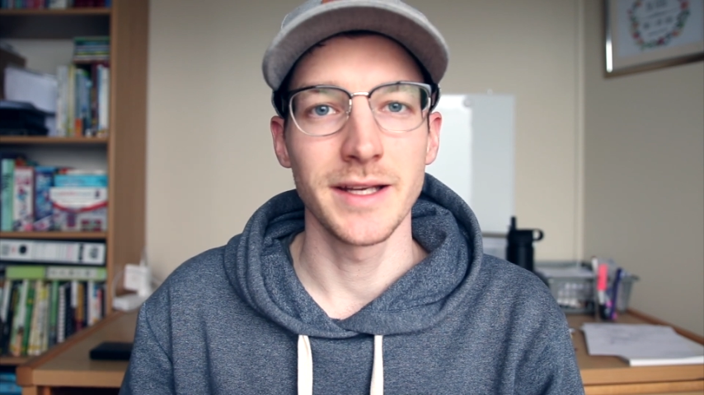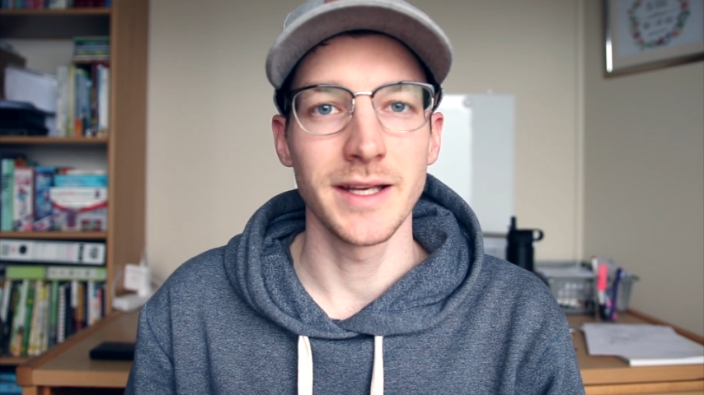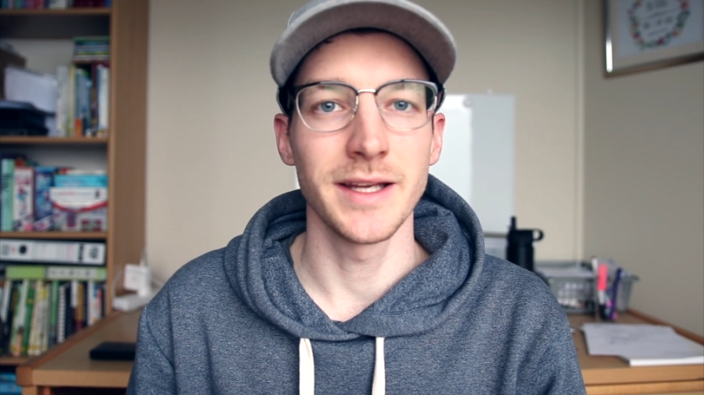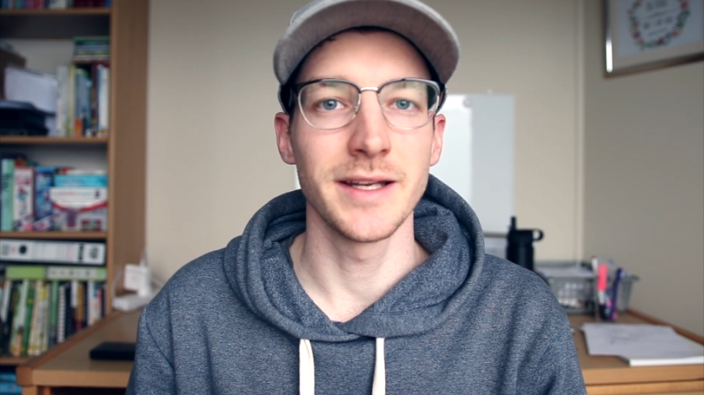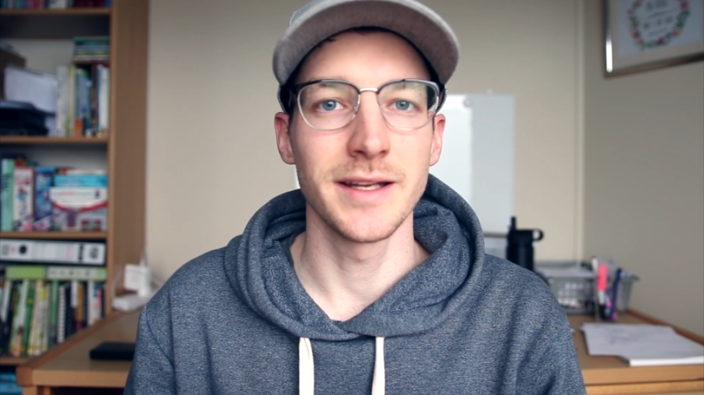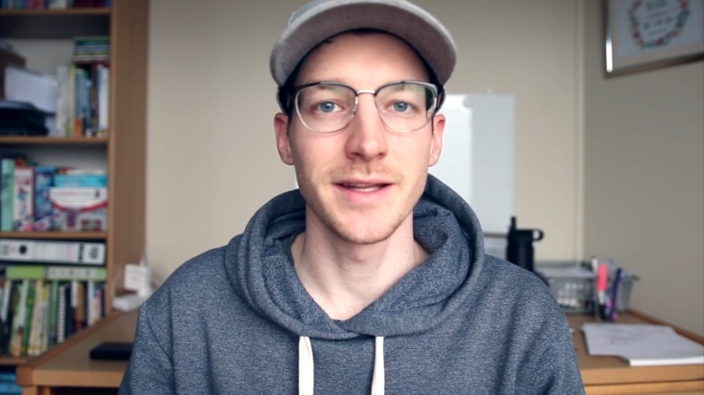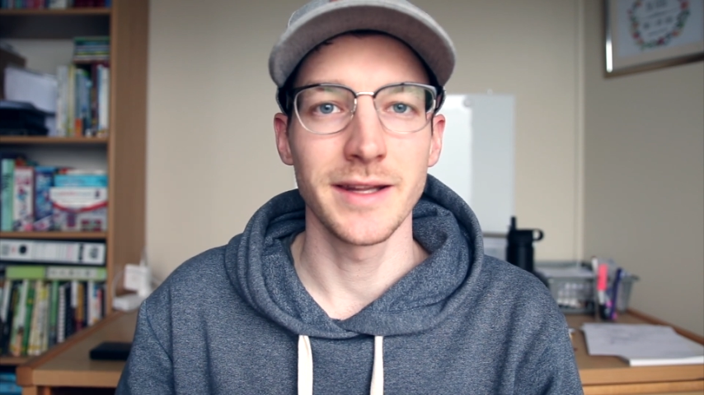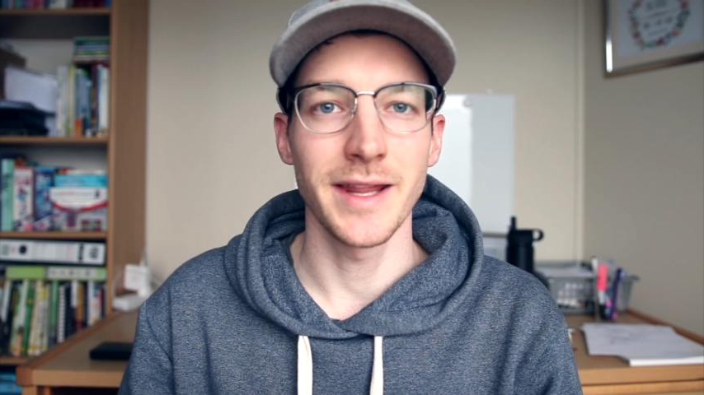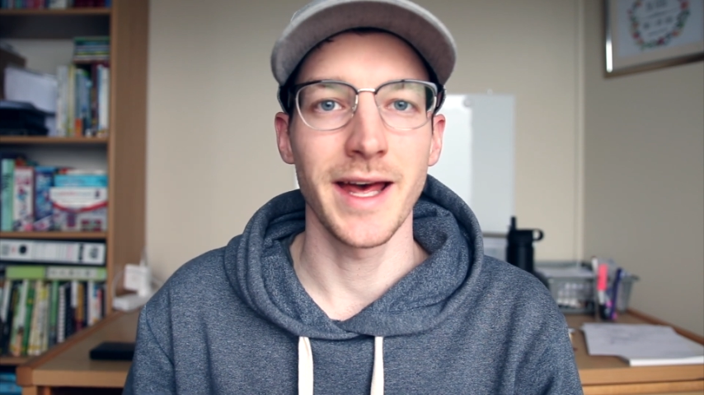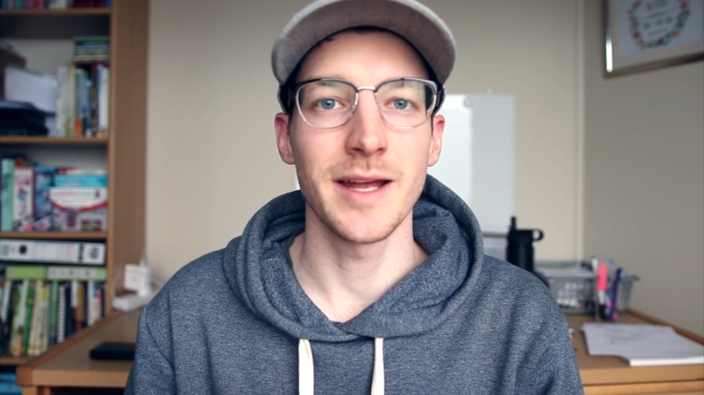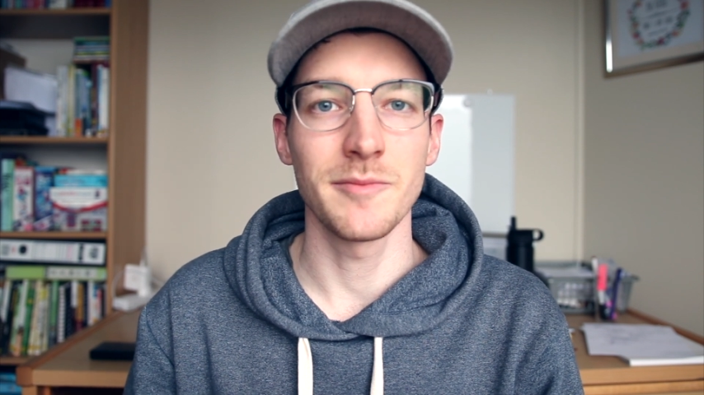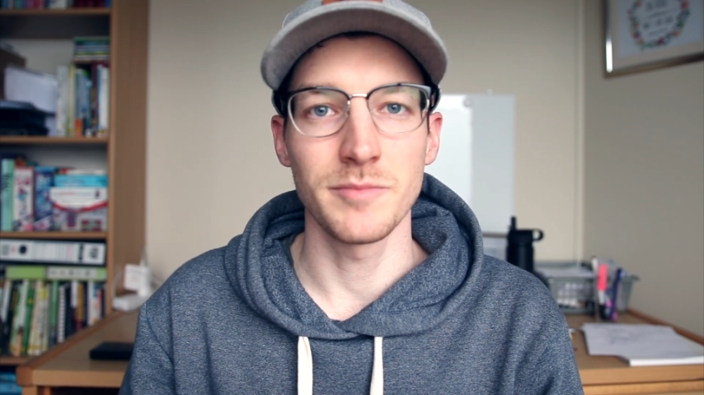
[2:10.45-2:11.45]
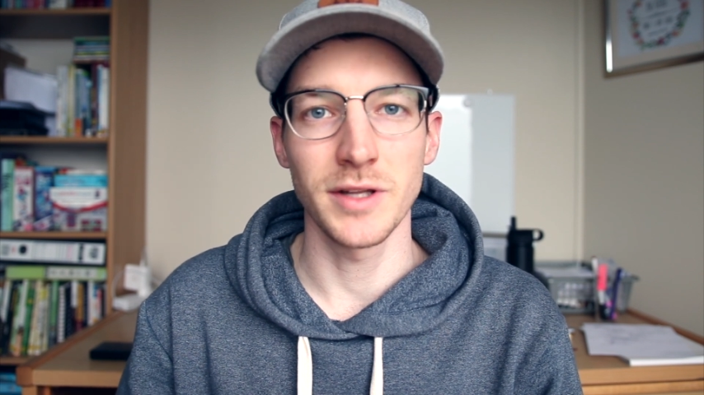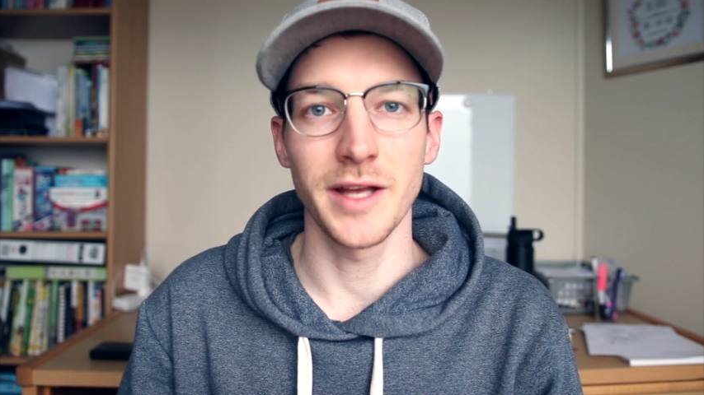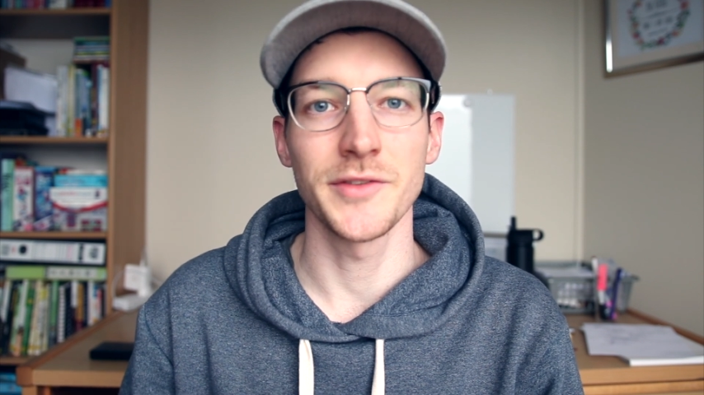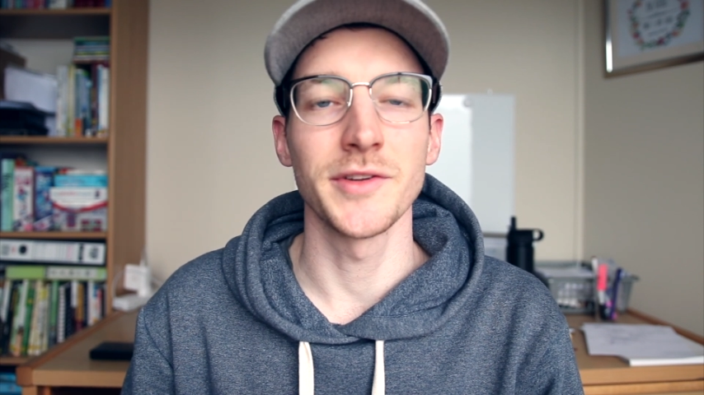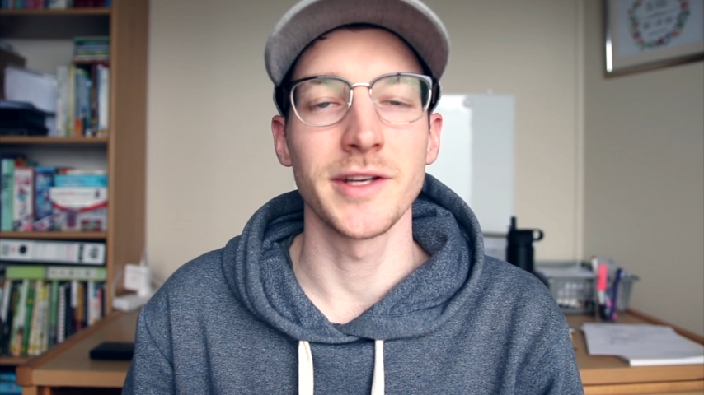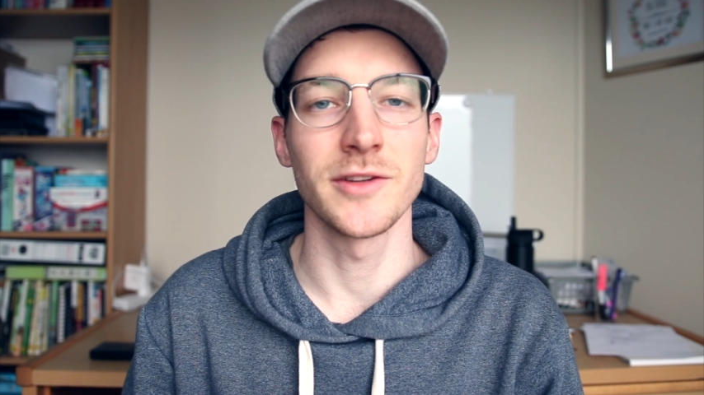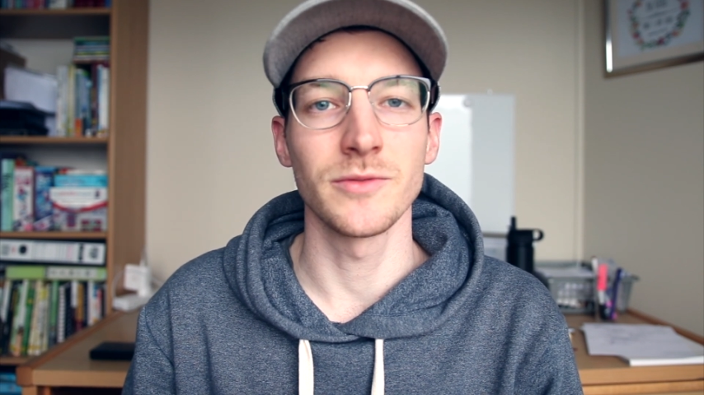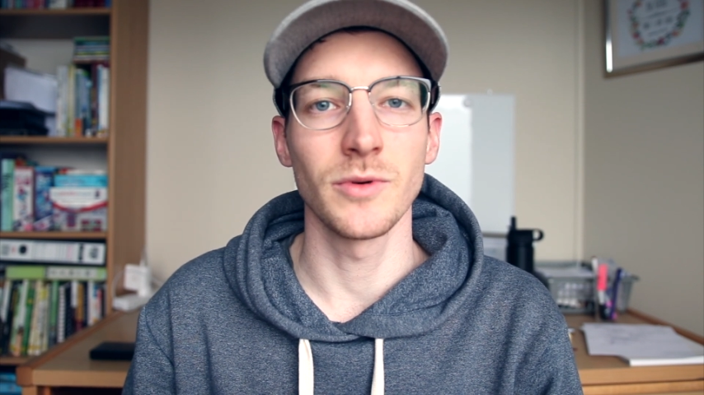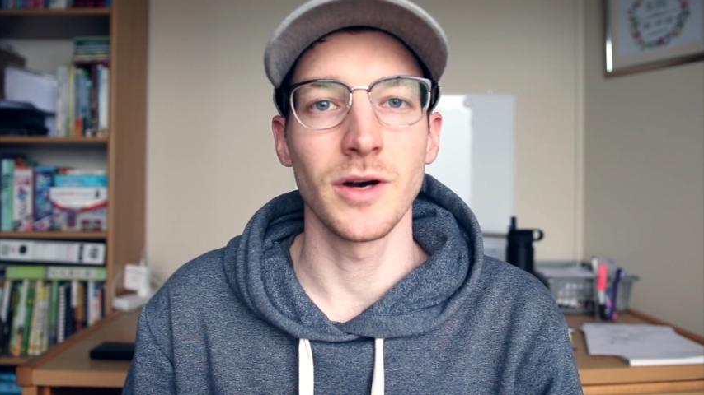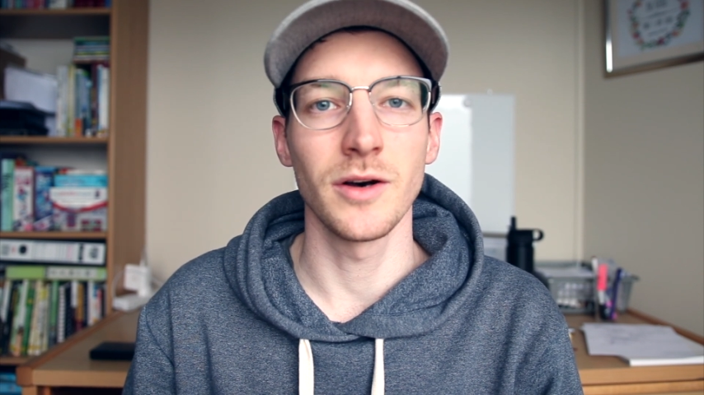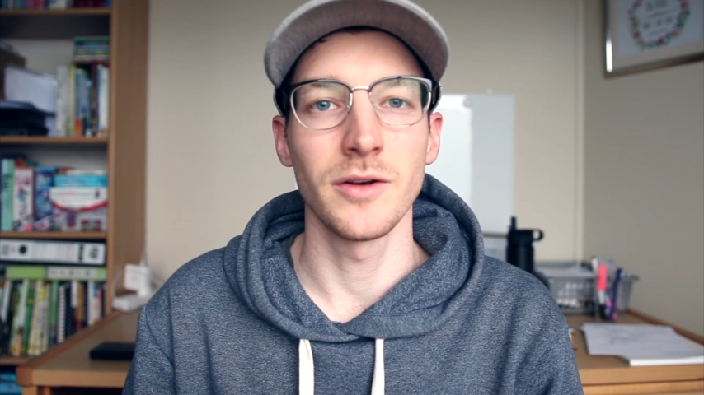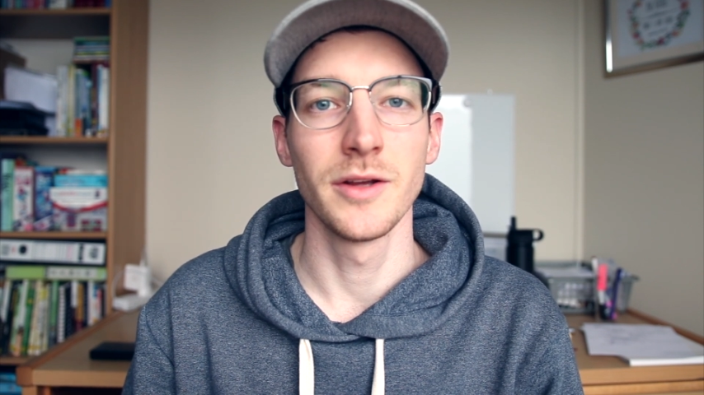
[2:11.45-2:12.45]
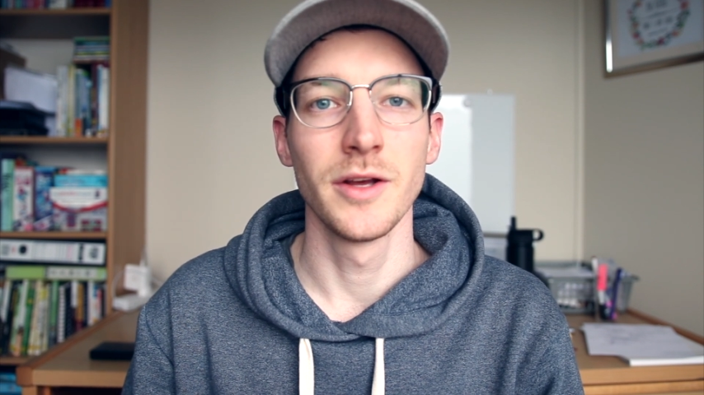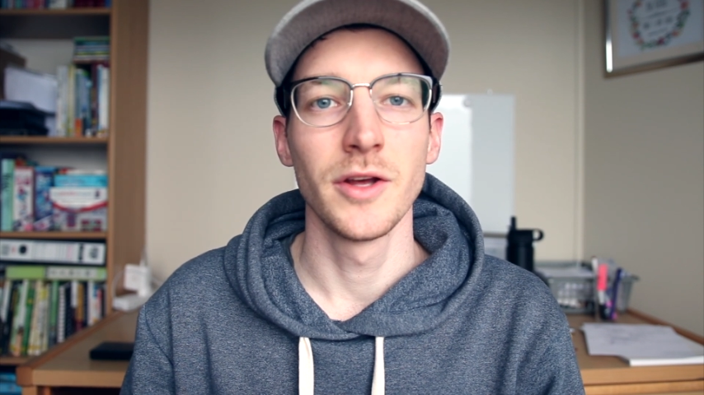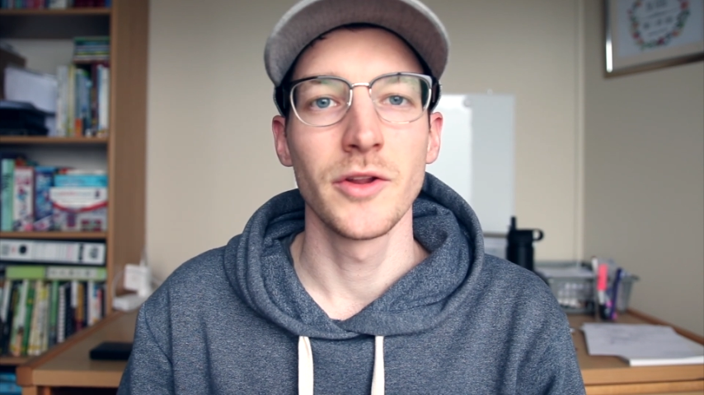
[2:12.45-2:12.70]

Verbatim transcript: in that blessing as well